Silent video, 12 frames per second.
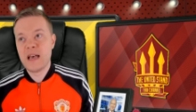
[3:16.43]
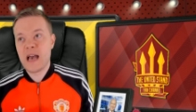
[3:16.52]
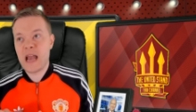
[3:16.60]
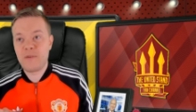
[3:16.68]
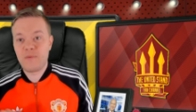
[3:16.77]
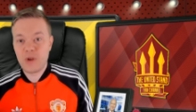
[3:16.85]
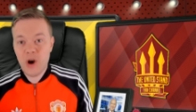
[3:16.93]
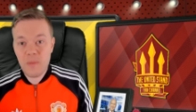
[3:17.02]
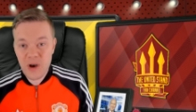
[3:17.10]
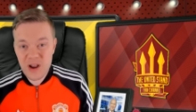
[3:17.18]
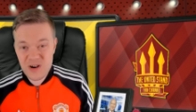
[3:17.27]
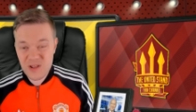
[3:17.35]
And if we're not
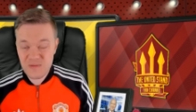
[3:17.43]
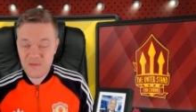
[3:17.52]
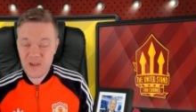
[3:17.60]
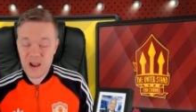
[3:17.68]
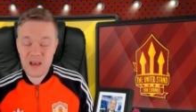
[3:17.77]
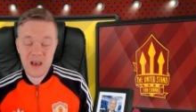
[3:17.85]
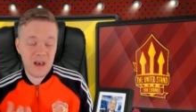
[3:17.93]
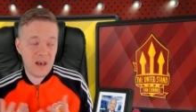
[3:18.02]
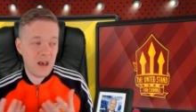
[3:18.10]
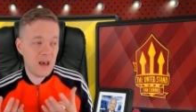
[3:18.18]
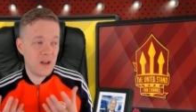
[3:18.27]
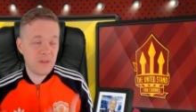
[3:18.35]
buying another
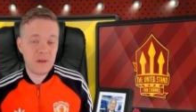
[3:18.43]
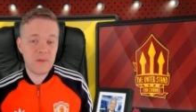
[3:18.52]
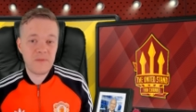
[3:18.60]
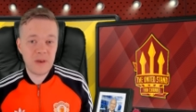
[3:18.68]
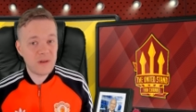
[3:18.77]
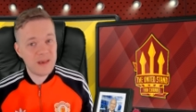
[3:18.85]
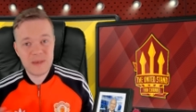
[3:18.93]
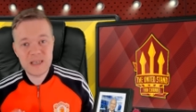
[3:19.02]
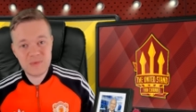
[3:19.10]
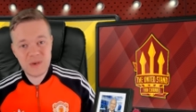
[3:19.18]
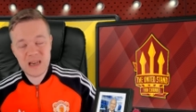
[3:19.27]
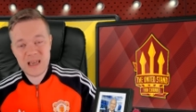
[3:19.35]
uh, another midfielder, that
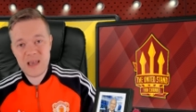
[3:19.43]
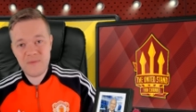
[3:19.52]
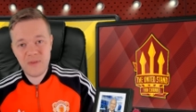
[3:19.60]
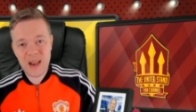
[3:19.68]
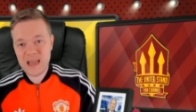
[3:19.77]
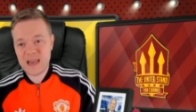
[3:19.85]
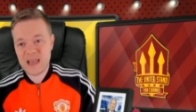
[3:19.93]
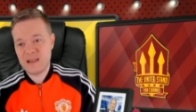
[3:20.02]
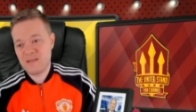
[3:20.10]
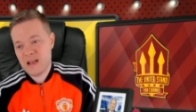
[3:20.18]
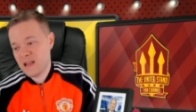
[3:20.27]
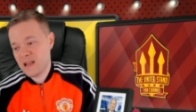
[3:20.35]
means we're going to keep Fellaini,
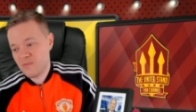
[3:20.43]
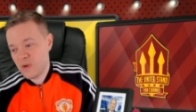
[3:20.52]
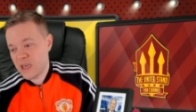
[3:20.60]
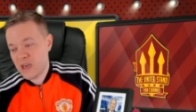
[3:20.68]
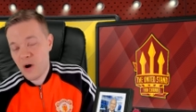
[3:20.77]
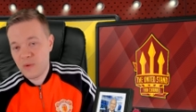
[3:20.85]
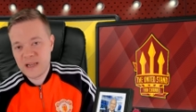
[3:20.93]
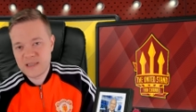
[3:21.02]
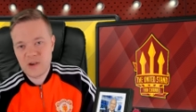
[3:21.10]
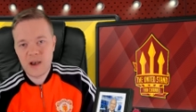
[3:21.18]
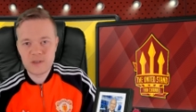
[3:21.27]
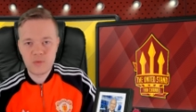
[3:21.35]
and uh, we can't win a
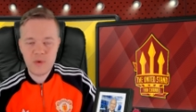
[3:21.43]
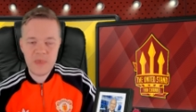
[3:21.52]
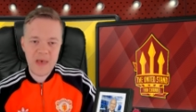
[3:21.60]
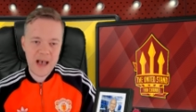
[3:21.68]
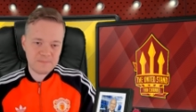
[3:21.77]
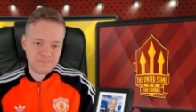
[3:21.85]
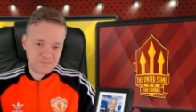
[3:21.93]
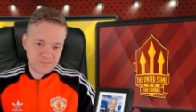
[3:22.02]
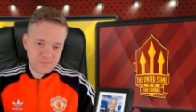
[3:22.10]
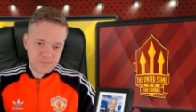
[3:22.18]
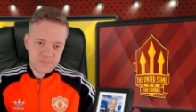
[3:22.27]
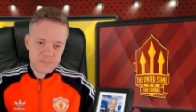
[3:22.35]
title with that.
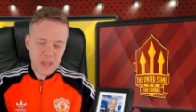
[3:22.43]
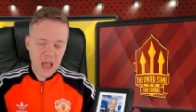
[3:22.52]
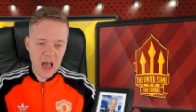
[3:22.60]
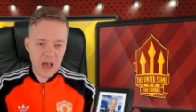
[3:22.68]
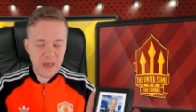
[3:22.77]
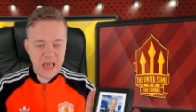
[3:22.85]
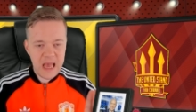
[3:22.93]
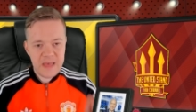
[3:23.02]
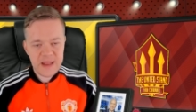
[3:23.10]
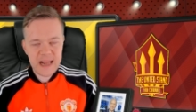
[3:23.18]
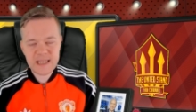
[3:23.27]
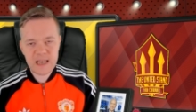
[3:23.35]
Um,
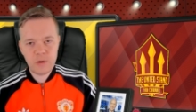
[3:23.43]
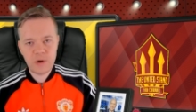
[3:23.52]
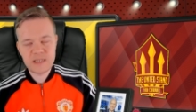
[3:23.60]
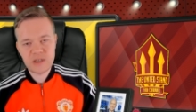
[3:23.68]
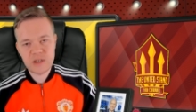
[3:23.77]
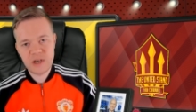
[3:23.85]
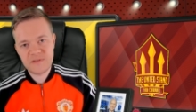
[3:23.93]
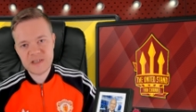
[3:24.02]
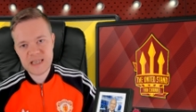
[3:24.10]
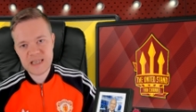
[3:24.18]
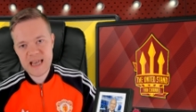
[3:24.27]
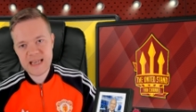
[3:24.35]
the next thing I want to
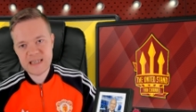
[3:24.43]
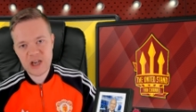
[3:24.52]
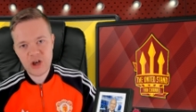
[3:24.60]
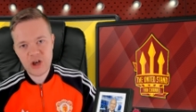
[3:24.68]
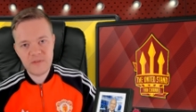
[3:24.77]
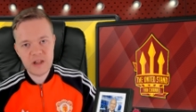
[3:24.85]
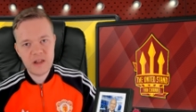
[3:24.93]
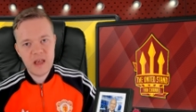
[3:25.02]
discuss is Golovin